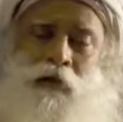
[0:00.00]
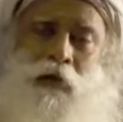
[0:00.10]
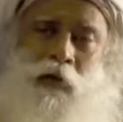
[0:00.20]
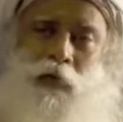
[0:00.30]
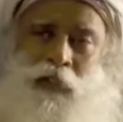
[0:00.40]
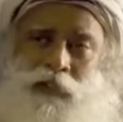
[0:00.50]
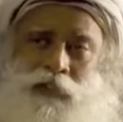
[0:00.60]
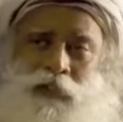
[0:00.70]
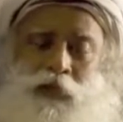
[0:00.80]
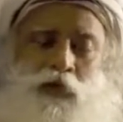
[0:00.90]

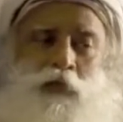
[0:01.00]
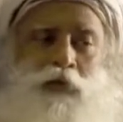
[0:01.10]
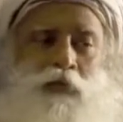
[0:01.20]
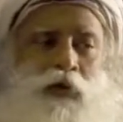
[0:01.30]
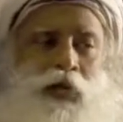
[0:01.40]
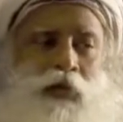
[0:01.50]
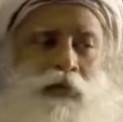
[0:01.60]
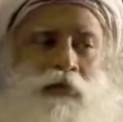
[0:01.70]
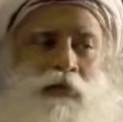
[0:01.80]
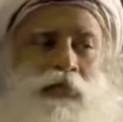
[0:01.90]
always the human
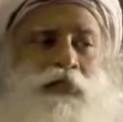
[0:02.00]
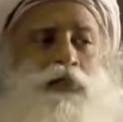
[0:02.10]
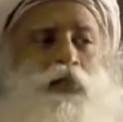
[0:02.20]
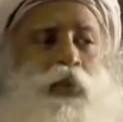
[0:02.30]
brain is